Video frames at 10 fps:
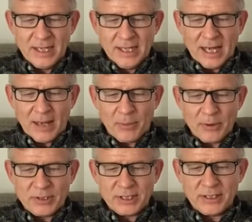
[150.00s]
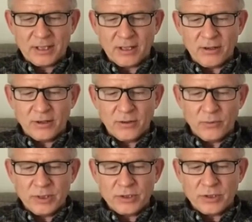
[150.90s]
I pointed at the clock,
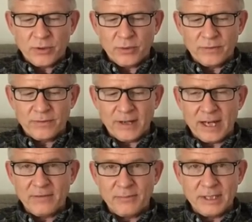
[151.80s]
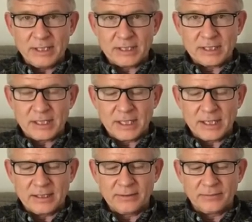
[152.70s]
which showed 5 minutes to
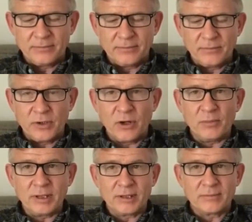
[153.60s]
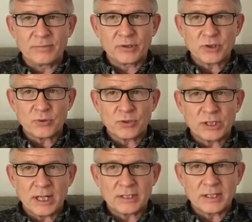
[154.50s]
9. Normally, school
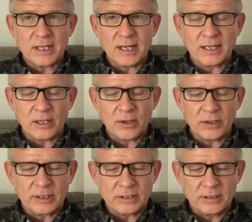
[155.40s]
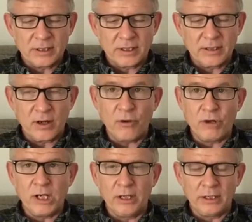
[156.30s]
starts at 9 o'clock or
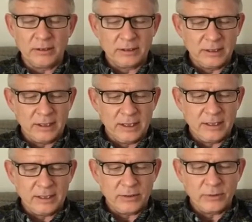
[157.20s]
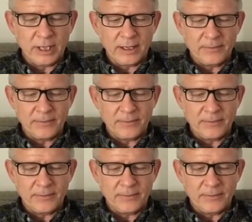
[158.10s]
earlier in the UK.